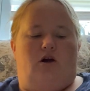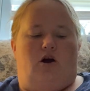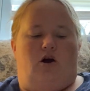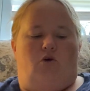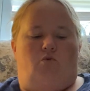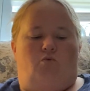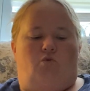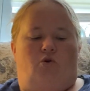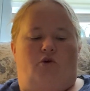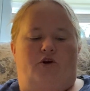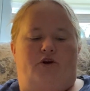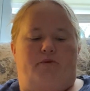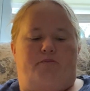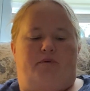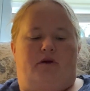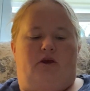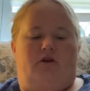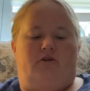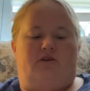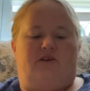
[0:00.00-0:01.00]
Aurora
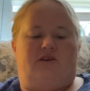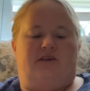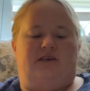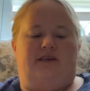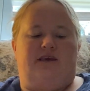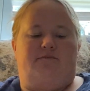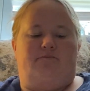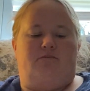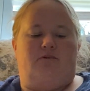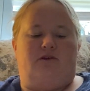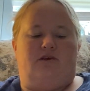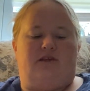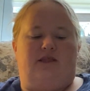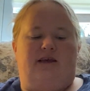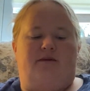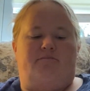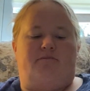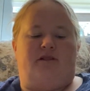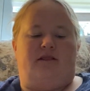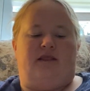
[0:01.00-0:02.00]
peered
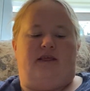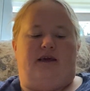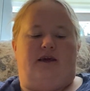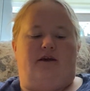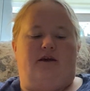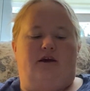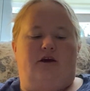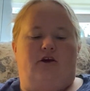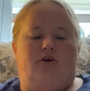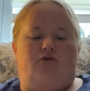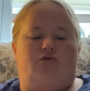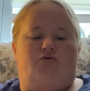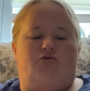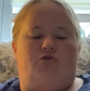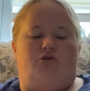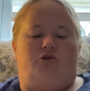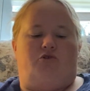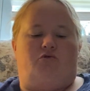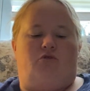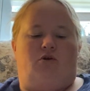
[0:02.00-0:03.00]
sleepily
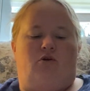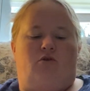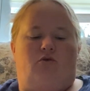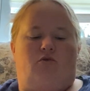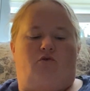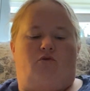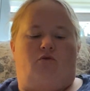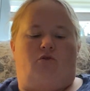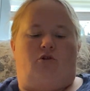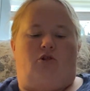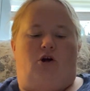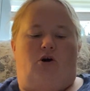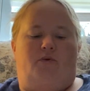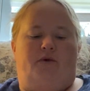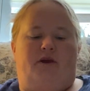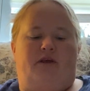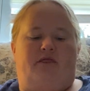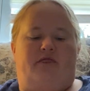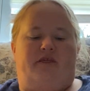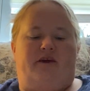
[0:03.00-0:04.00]
through the gl
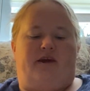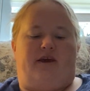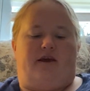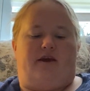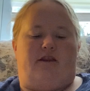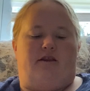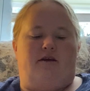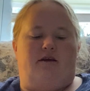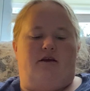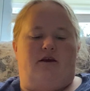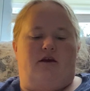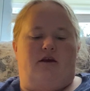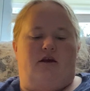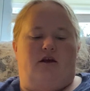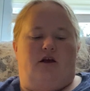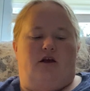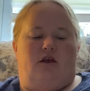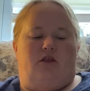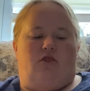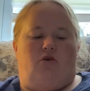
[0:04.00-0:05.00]
glowing thicket.
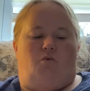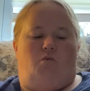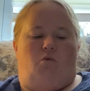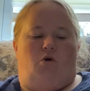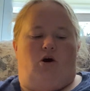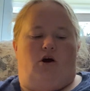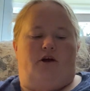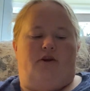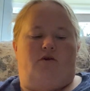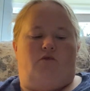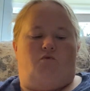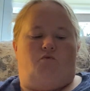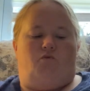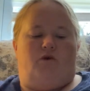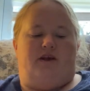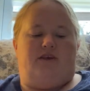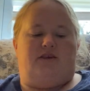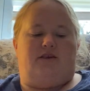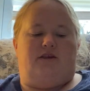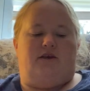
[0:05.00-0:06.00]
The wand
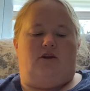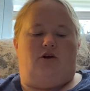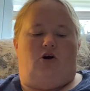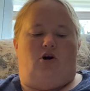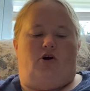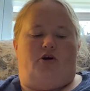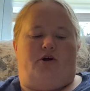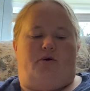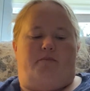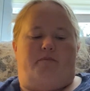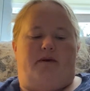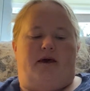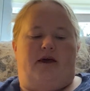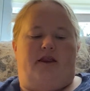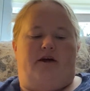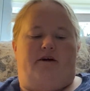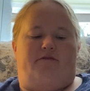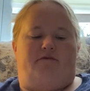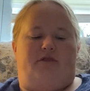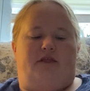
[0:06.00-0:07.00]
rested on a
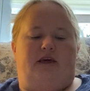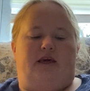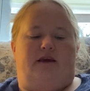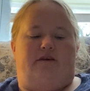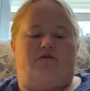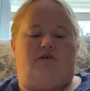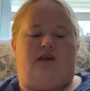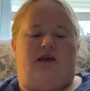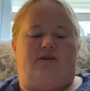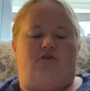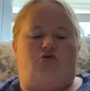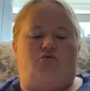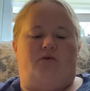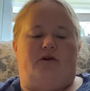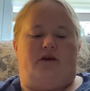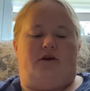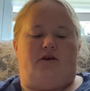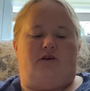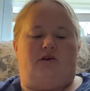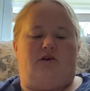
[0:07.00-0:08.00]
bed of leaves and
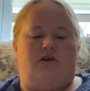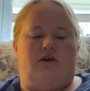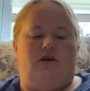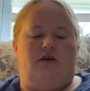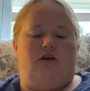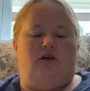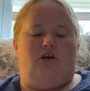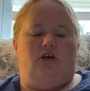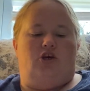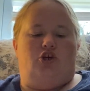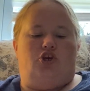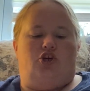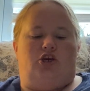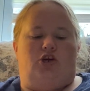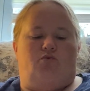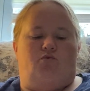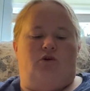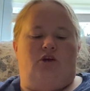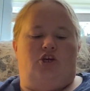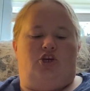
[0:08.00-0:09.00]
twigs.
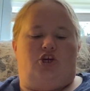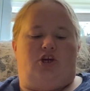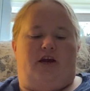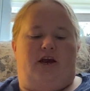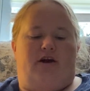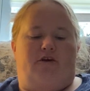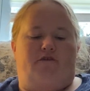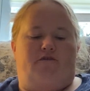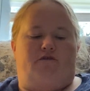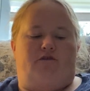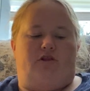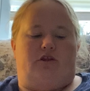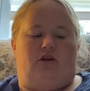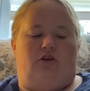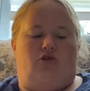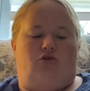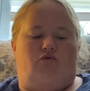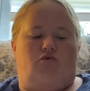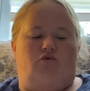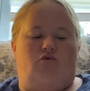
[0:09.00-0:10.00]
She reached carefully
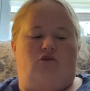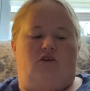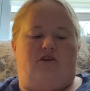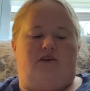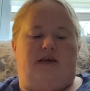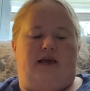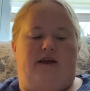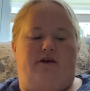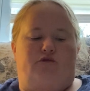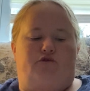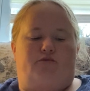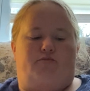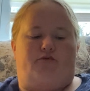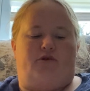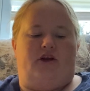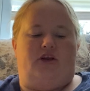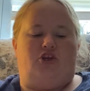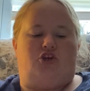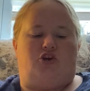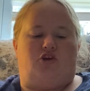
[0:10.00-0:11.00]
through the tangled
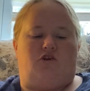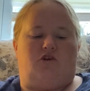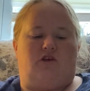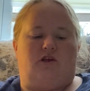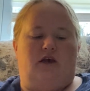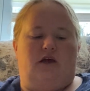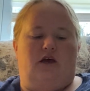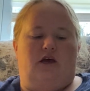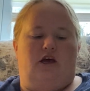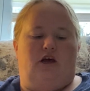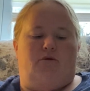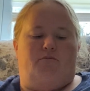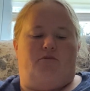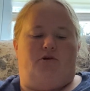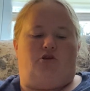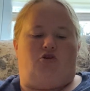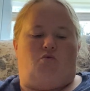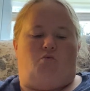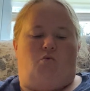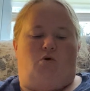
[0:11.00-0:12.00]
branches,
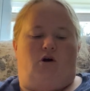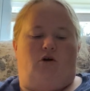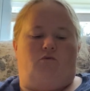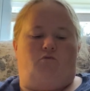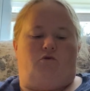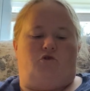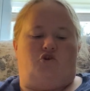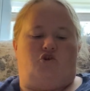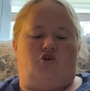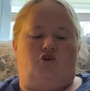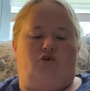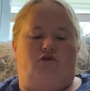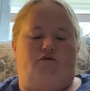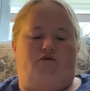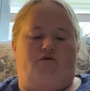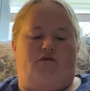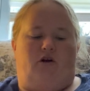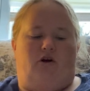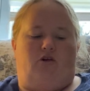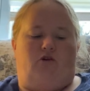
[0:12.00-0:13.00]
but the wand was too
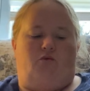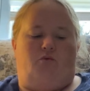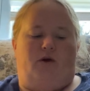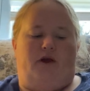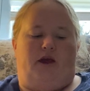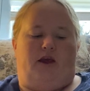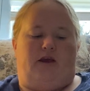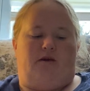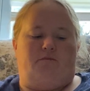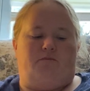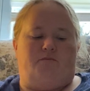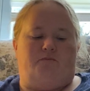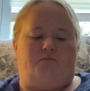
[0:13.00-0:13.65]
far away.